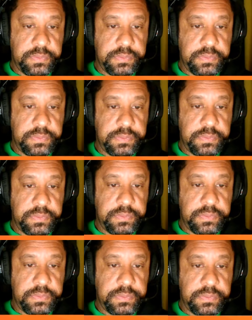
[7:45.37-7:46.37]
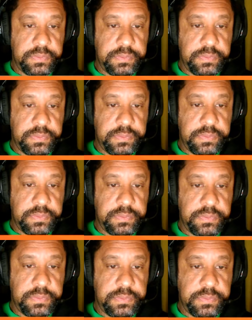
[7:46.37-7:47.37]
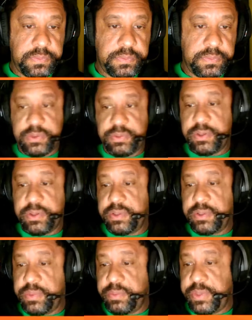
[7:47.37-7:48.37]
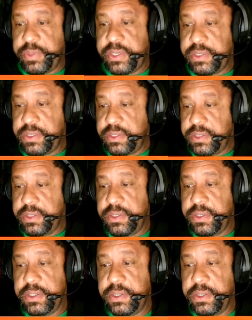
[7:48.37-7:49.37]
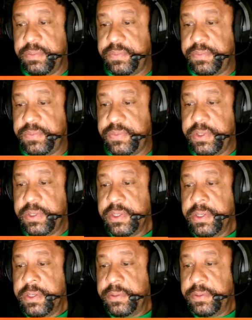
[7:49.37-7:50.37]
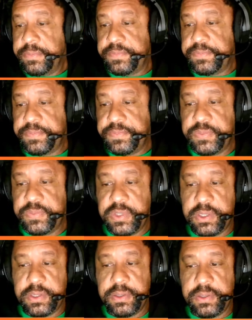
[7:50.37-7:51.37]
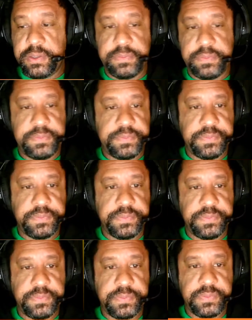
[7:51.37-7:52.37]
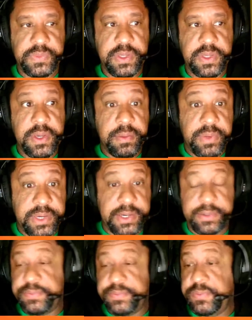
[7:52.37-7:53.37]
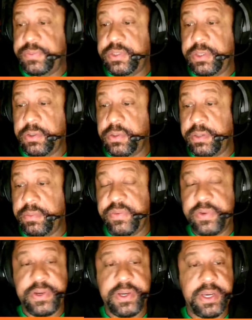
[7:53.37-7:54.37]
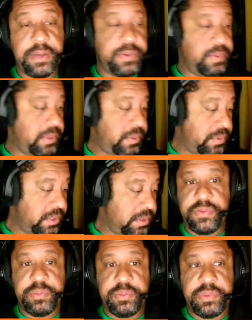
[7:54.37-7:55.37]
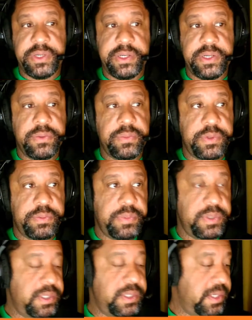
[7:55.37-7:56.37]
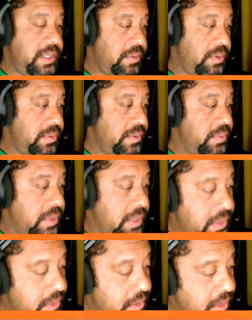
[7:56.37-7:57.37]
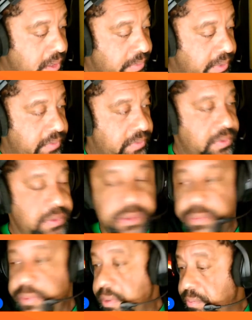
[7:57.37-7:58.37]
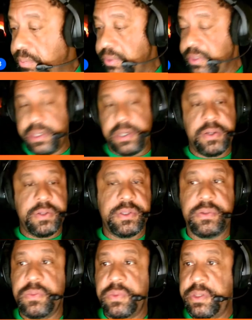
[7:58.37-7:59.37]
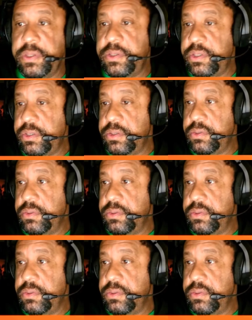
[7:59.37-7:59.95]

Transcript: Actually, facts, but that last flight was probably the best. Um, um, but yeah, so I'm very happy with the results of that. I don't have the plane here with me today, but we were going to talk about it for a little bit. But I also wanted to